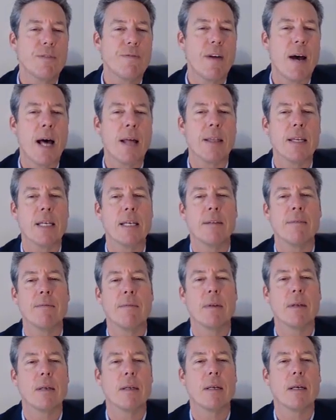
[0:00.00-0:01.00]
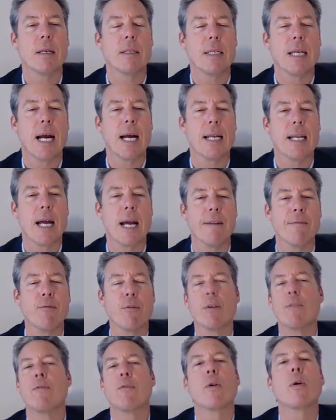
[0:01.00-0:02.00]
Who must file the in? The I
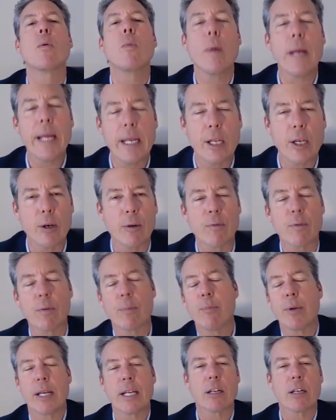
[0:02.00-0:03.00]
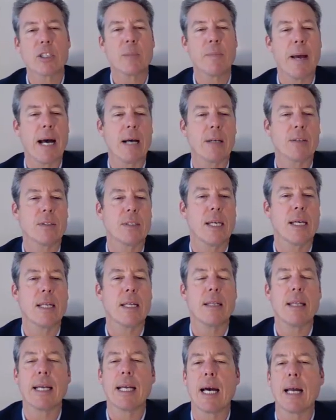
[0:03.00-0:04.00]
nine forty-four, we do. If we're bringing our
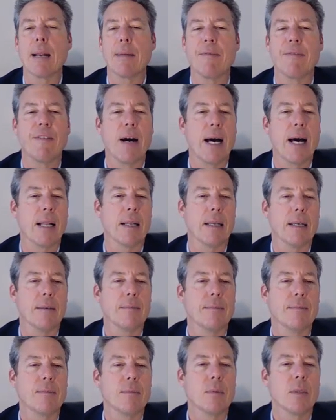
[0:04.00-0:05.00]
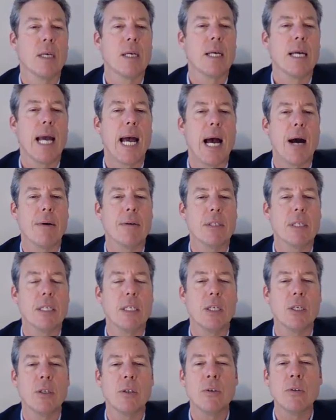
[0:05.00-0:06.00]
spouse in, they got to file it.
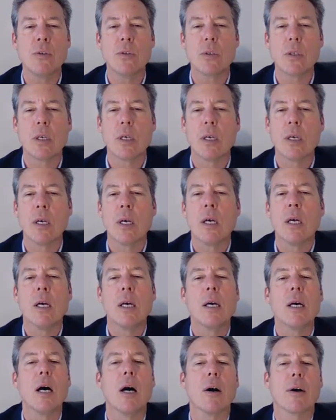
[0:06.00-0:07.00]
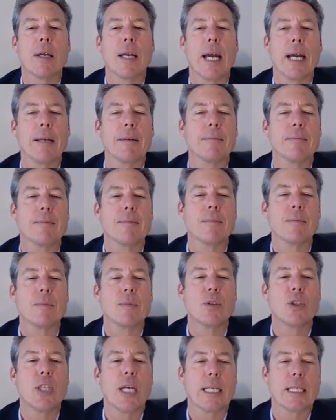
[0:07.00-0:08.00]
How is it used? Okay,
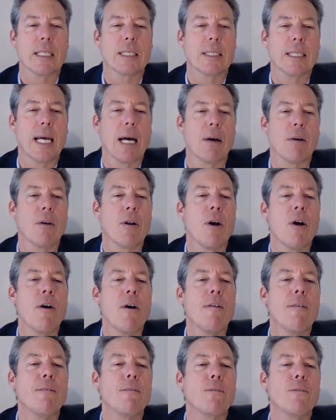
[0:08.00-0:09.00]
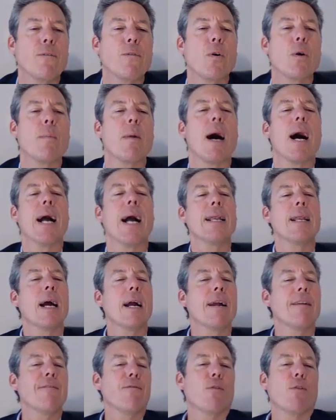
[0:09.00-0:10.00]
check this out. Form
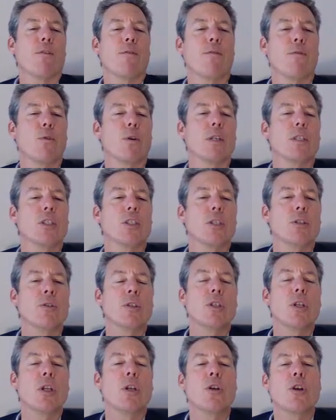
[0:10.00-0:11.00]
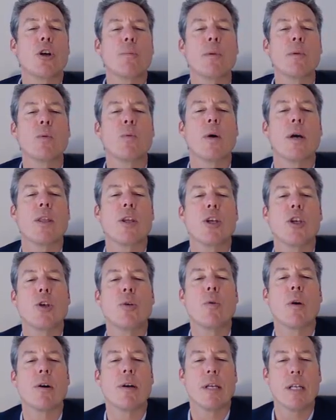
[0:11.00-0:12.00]
I nine forty-four is used to determine
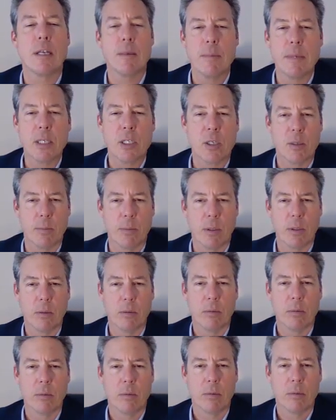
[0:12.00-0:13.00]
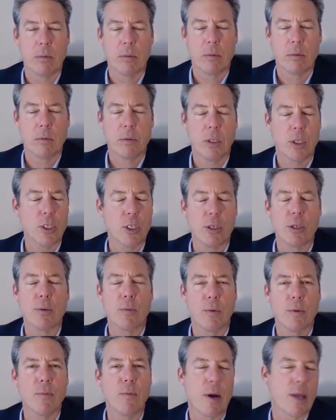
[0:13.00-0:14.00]
whether you are inadmissible, so
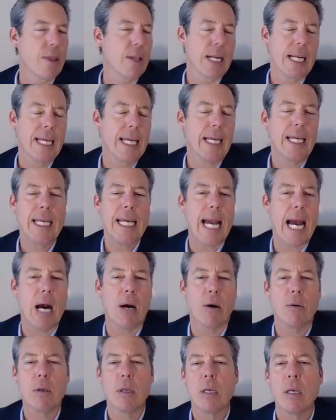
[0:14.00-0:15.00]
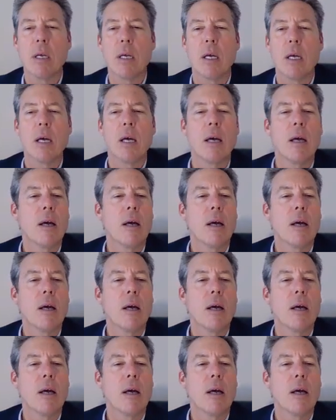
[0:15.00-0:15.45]
you whether to kick you out,